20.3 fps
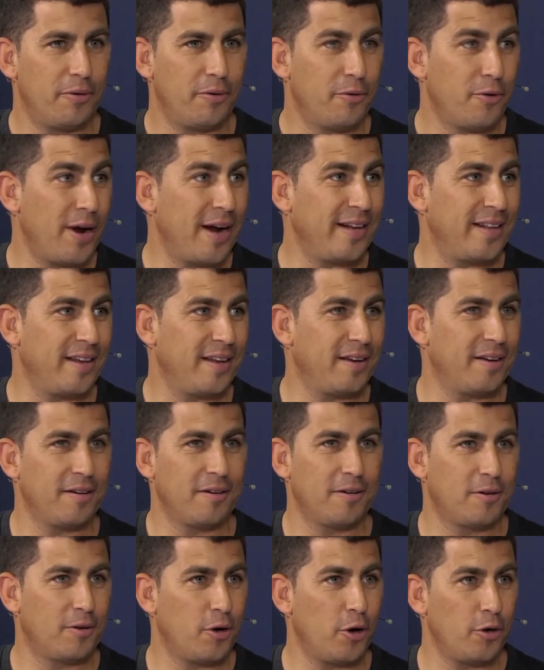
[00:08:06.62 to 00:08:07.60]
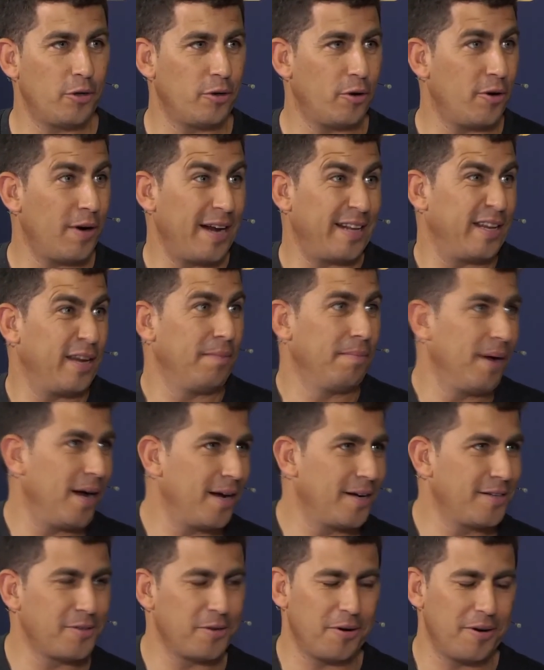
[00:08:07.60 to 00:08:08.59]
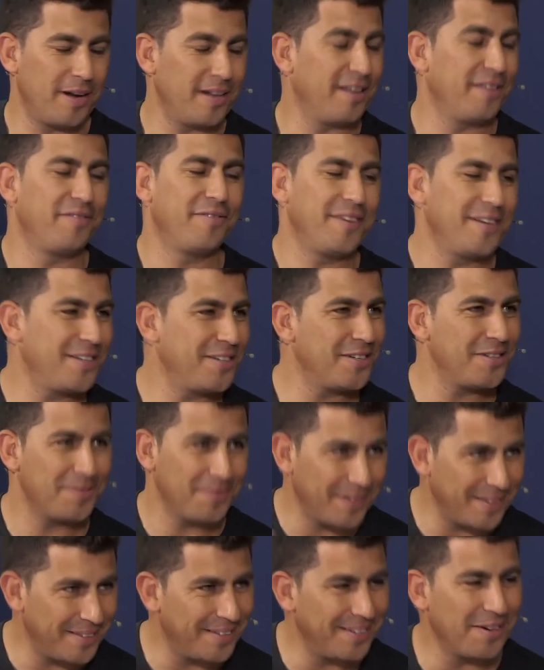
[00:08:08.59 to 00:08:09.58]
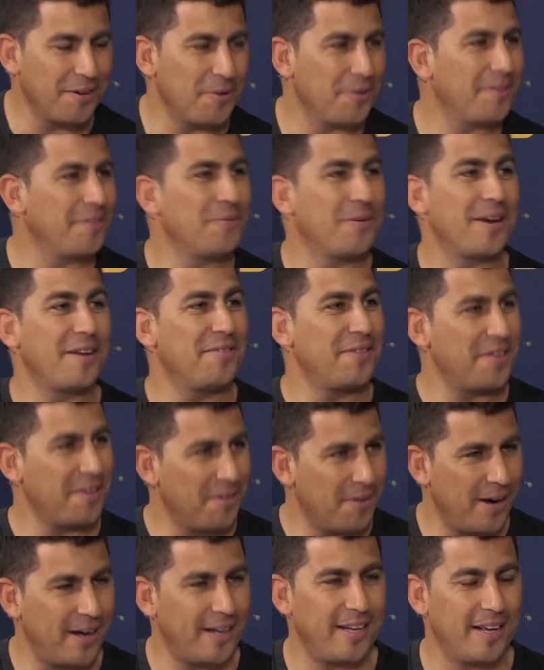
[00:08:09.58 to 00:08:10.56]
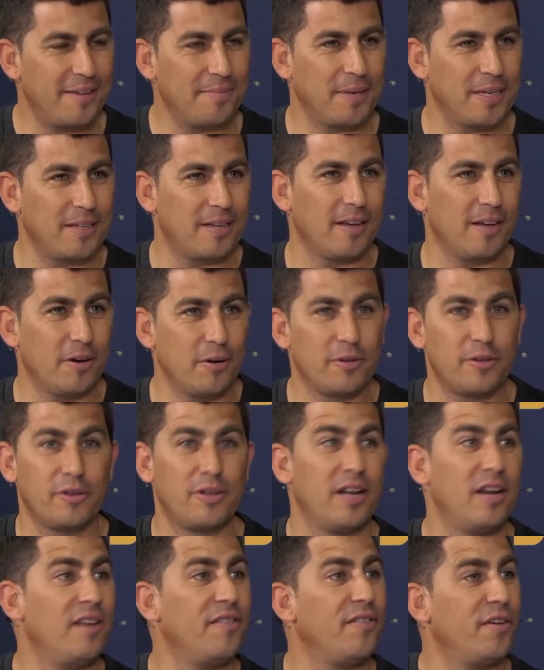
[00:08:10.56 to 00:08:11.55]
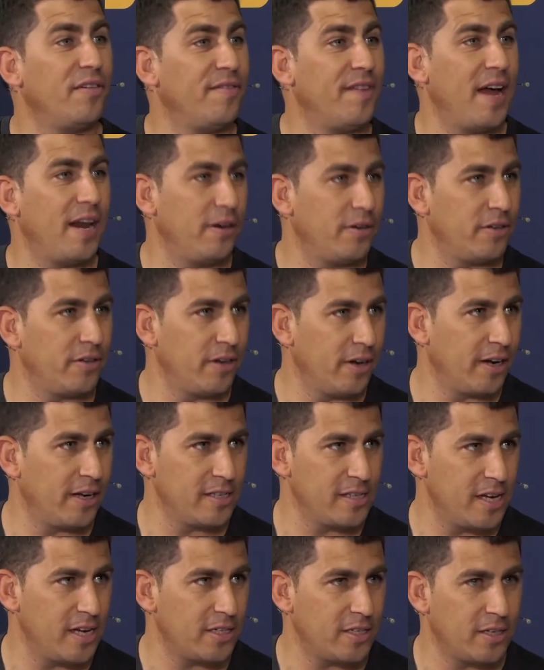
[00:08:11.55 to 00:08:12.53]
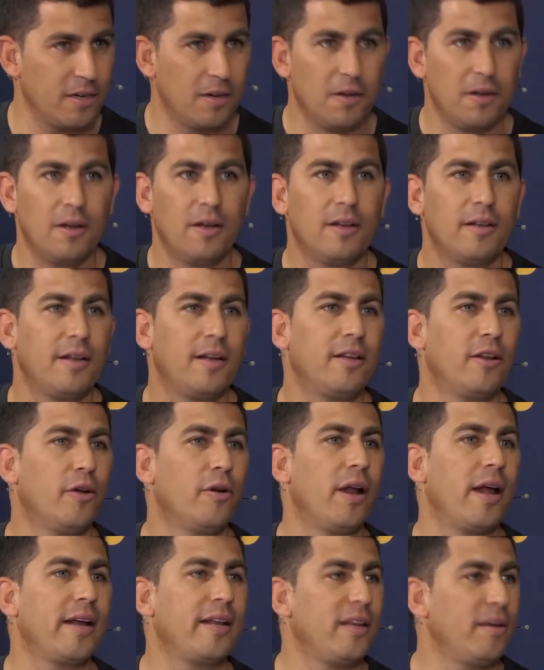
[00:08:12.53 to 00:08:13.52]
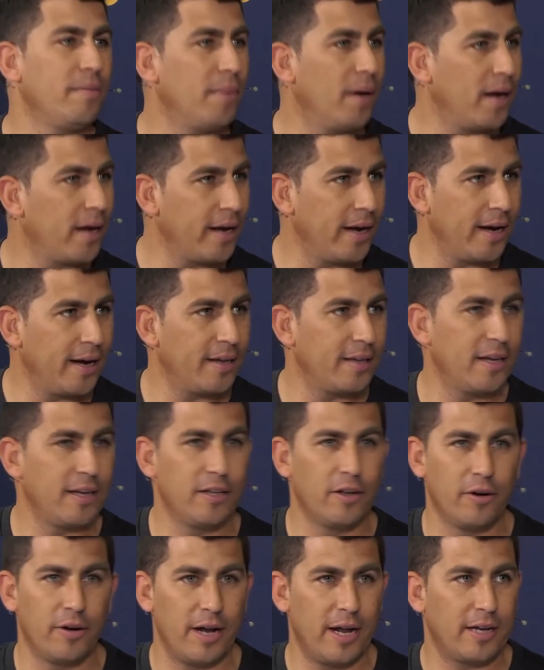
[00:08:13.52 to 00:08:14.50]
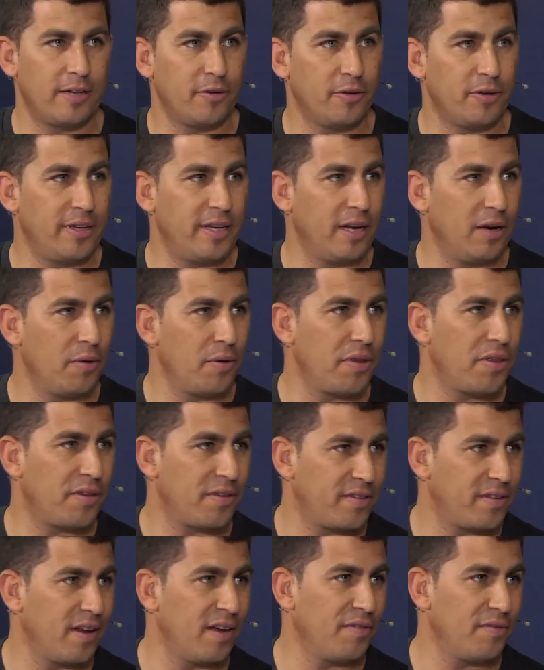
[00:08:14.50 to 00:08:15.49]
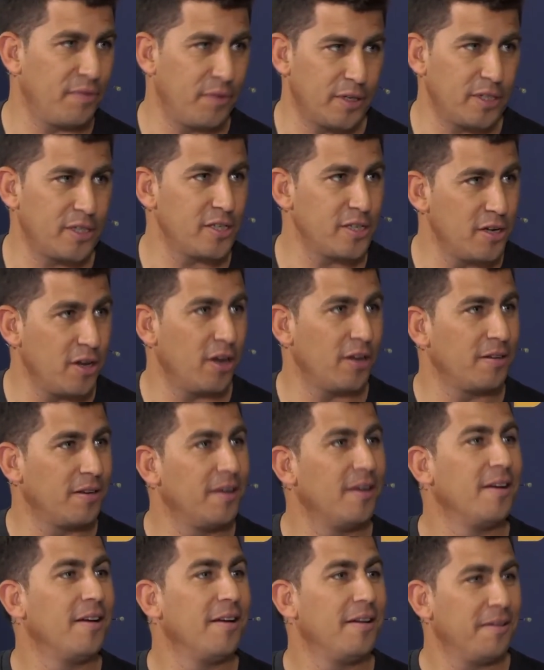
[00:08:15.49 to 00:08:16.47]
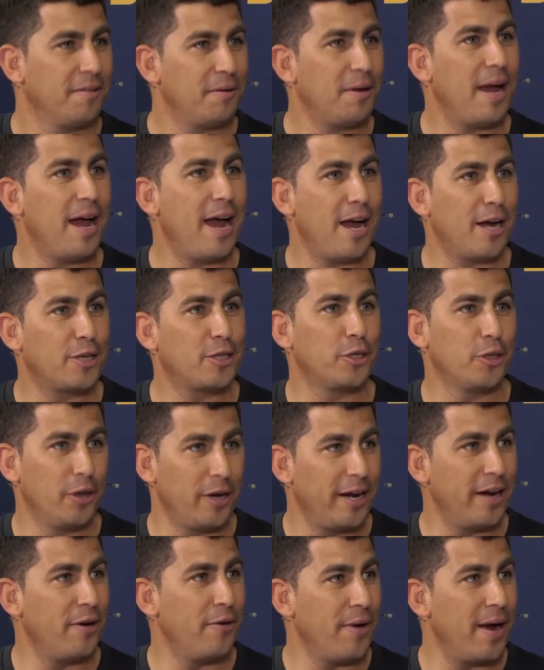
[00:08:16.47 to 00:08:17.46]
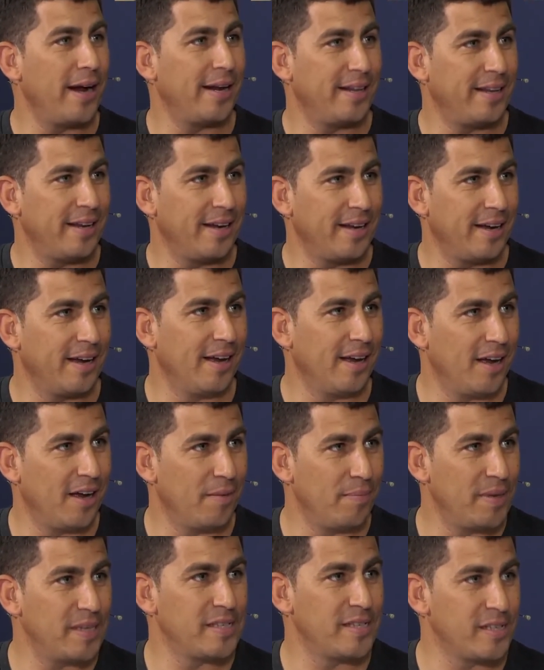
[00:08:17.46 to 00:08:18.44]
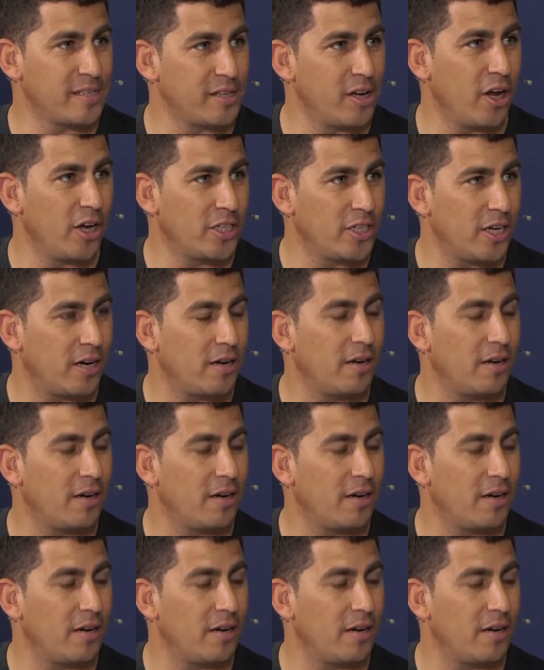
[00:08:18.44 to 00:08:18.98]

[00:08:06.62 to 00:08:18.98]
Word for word: writing code or writing bugs or writing features, but you know, whatever they're writing, but uh, you know, to deliver value to the organization. They don't like debugging, they don't like to deal with stuff which is not actually writing uh, business Switching logic.